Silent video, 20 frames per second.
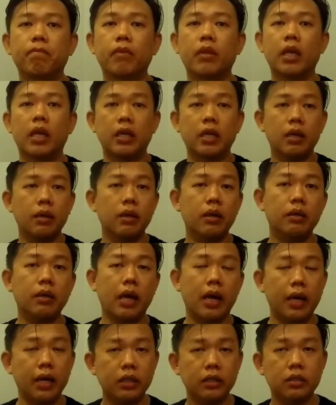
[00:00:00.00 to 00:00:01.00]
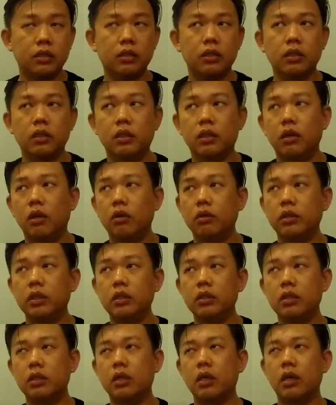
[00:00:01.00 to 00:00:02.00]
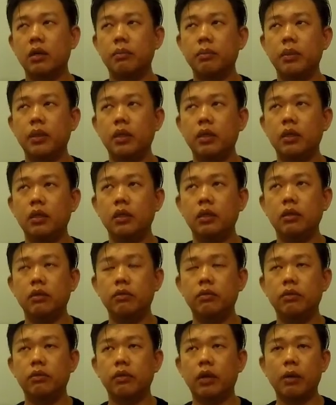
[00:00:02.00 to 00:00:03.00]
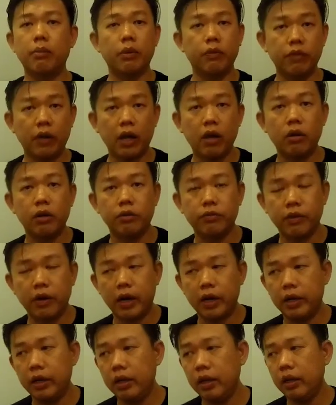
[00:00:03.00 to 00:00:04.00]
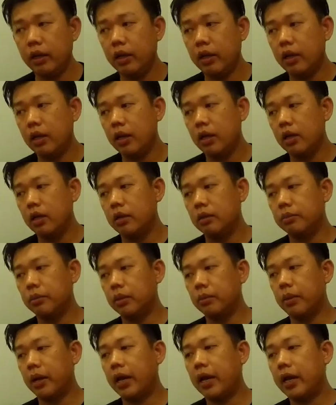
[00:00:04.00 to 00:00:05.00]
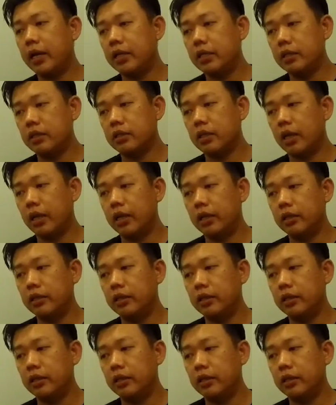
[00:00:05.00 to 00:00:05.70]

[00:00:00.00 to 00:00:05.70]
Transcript: KK hikes this coming, I'll be flying on Friday, but my hike is like